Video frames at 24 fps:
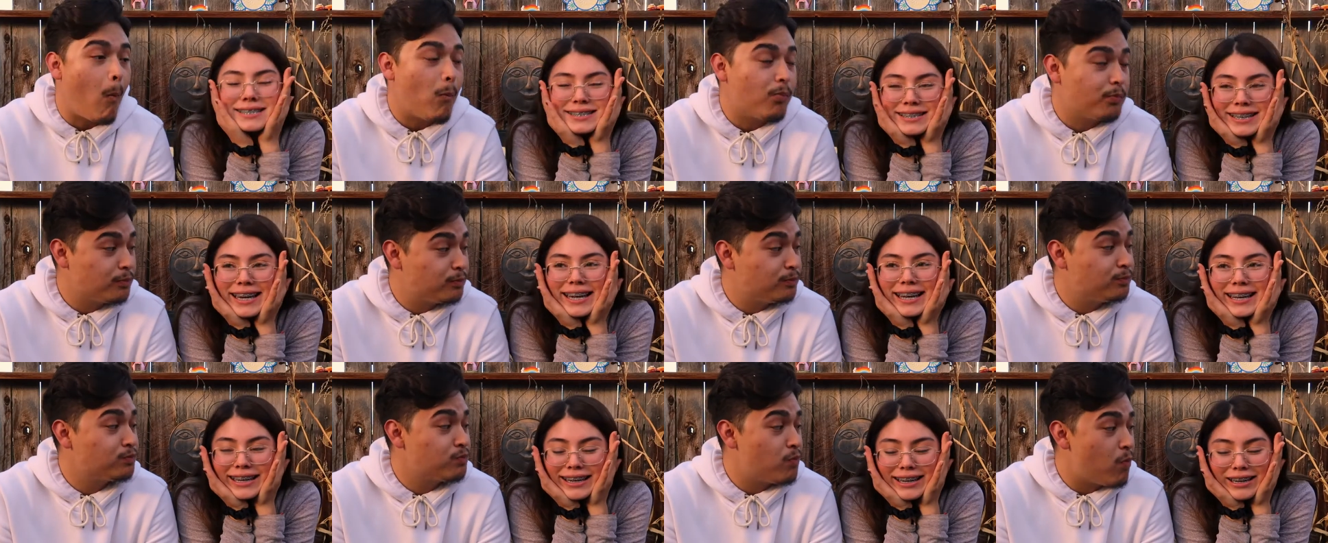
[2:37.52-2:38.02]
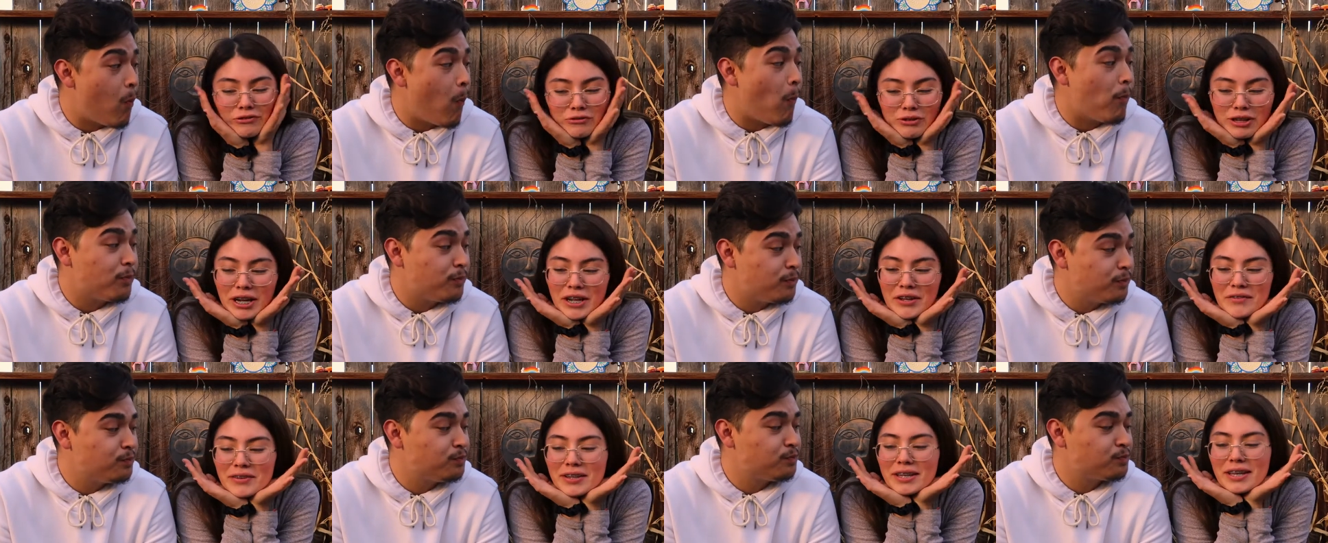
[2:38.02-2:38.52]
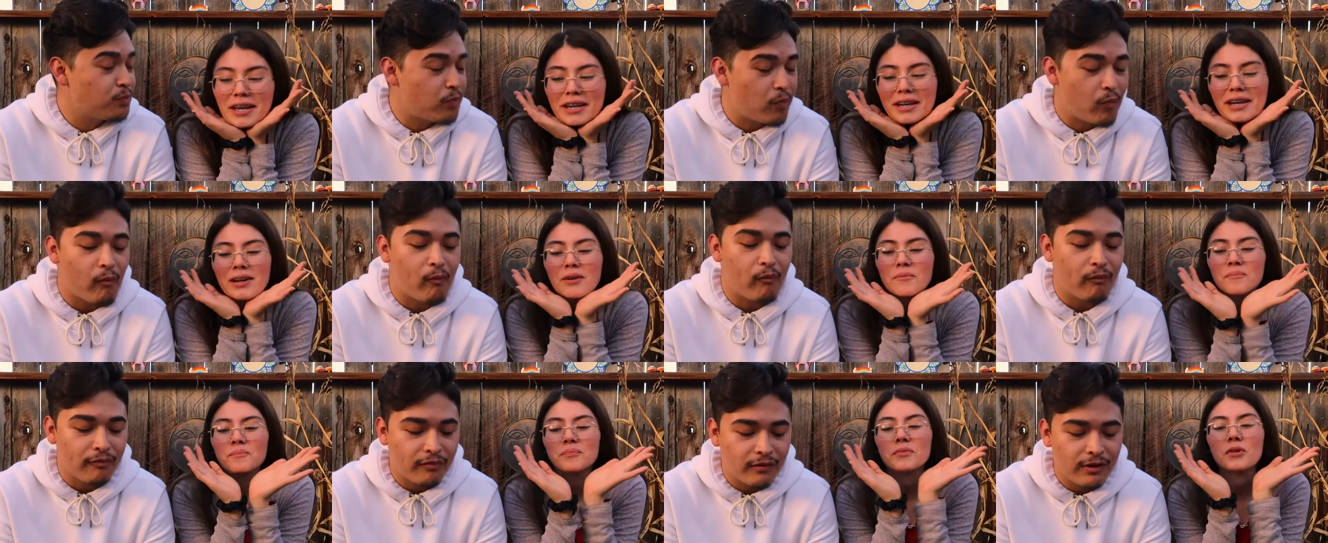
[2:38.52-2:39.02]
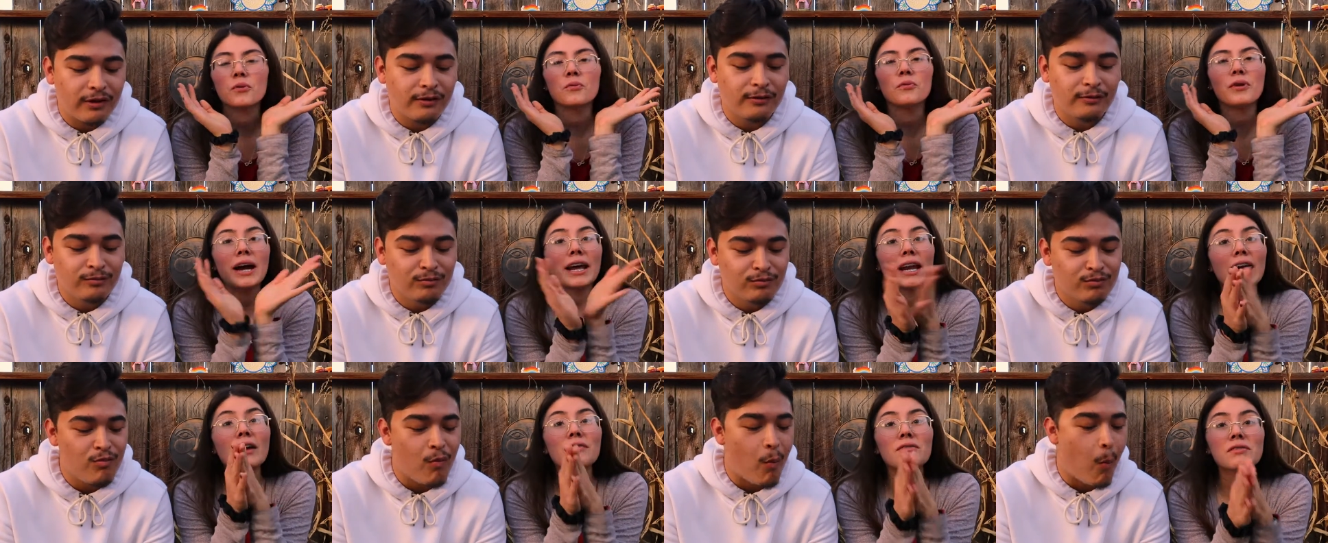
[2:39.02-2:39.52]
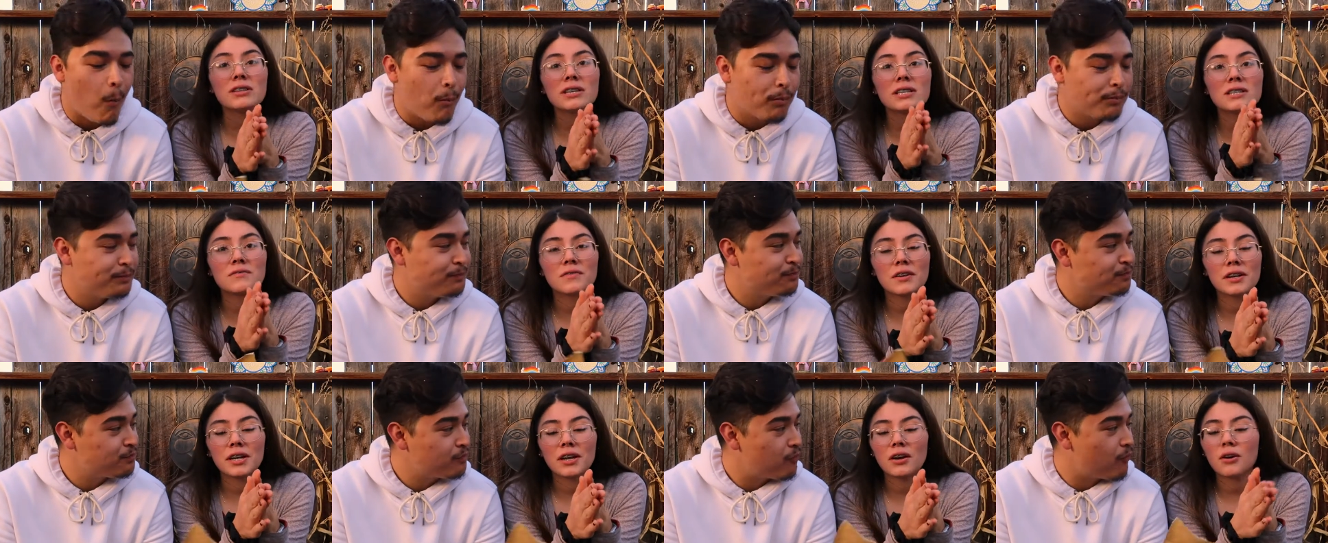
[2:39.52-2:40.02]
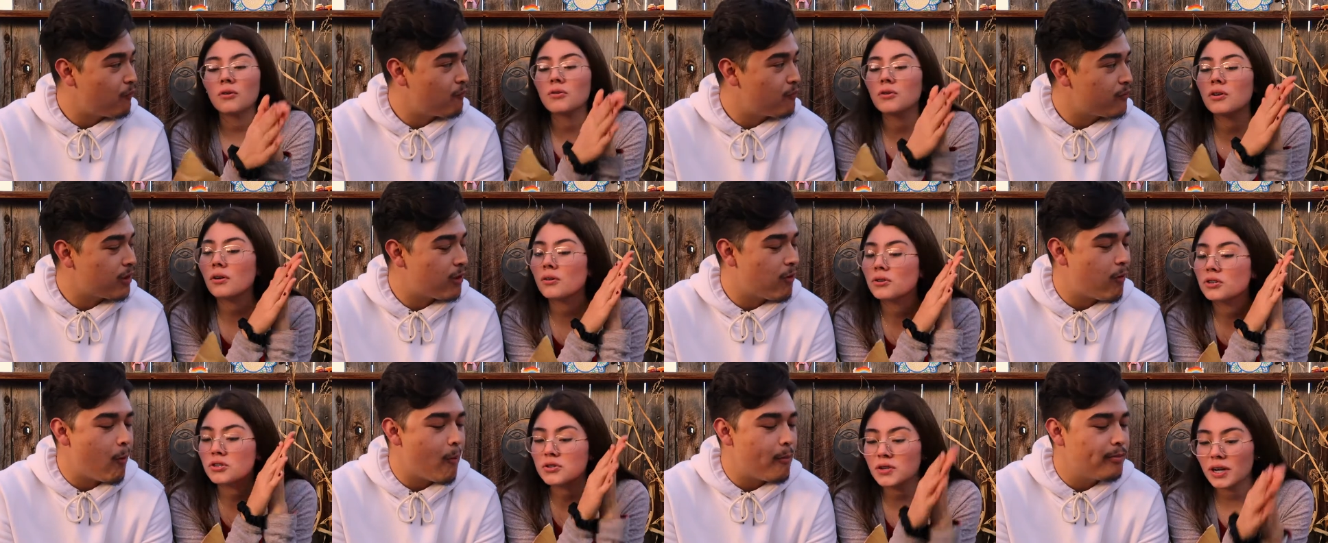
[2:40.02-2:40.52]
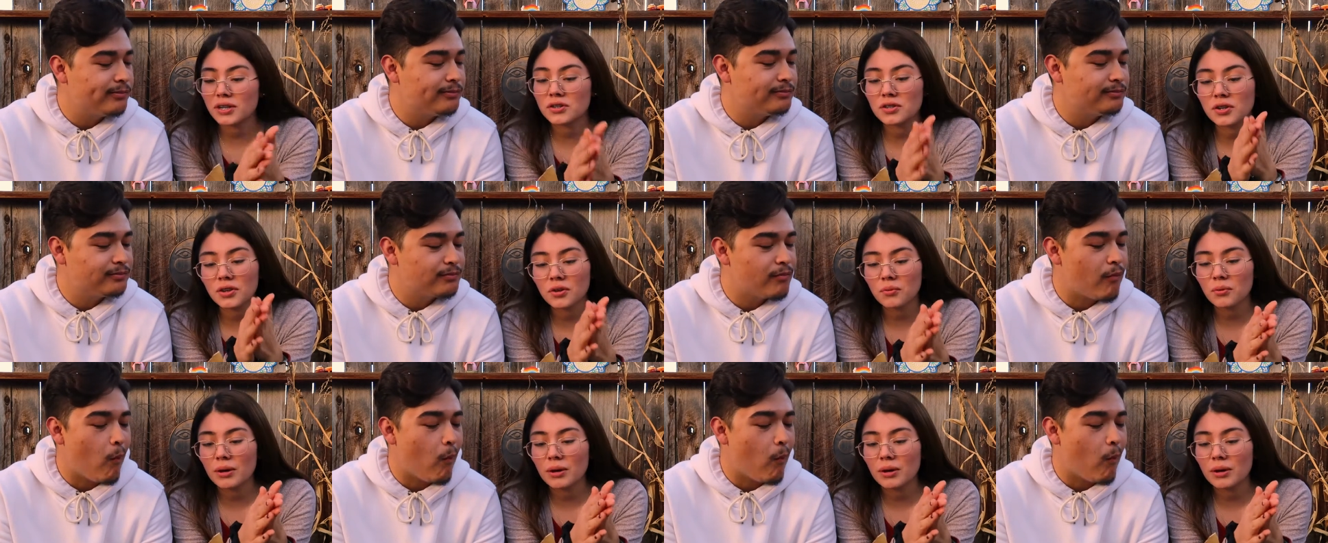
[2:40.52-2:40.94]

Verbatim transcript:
Speaker 1: Like, I'm not even kidding. Right after this video, go straight to their